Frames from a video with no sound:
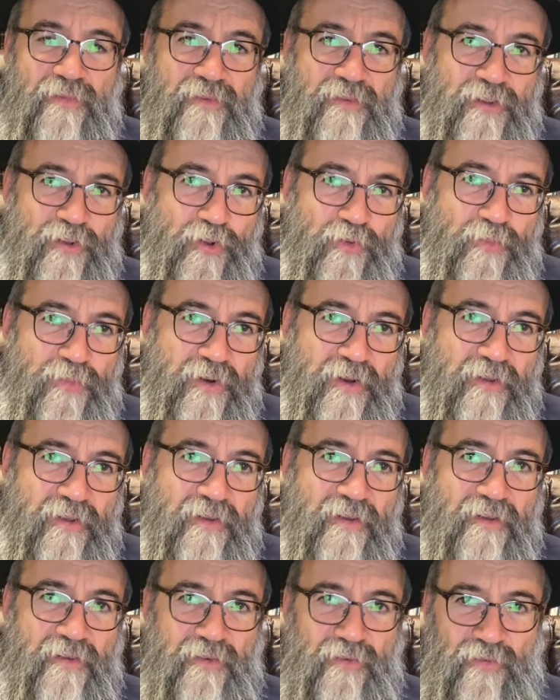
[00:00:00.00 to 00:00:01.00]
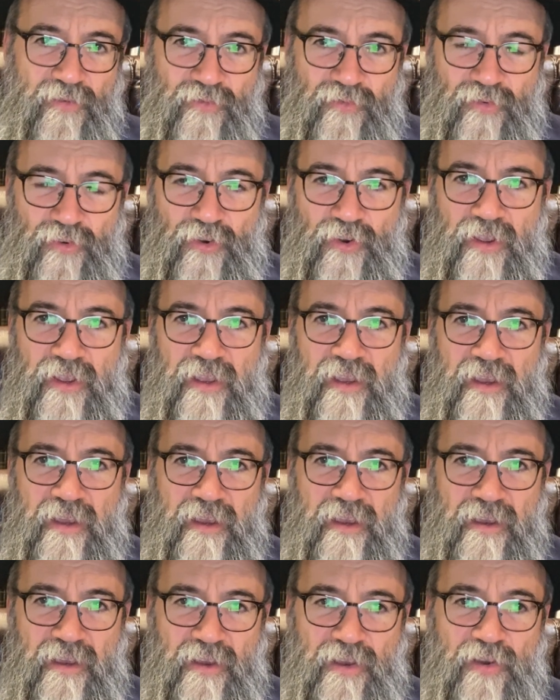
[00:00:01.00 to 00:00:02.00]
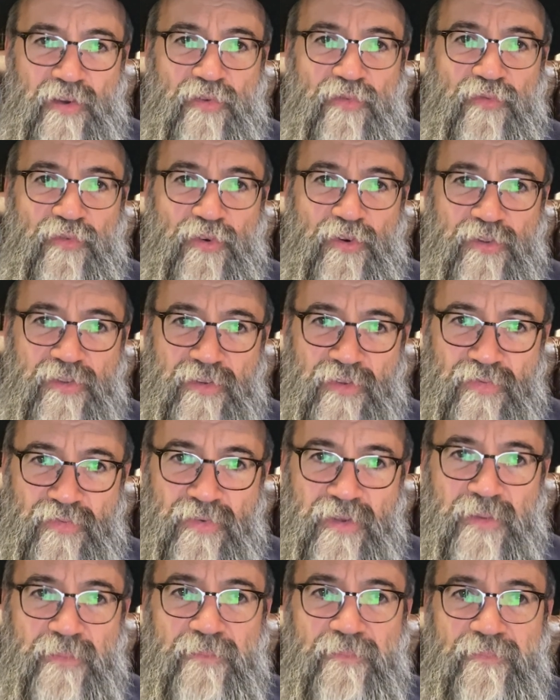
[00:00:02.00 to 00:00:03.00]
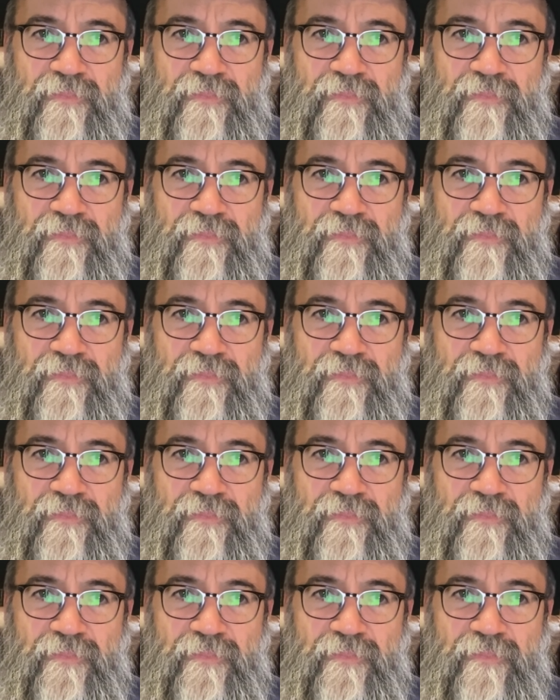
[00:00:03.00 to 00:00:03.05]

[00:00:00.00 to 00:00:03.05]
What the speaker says: the number 43.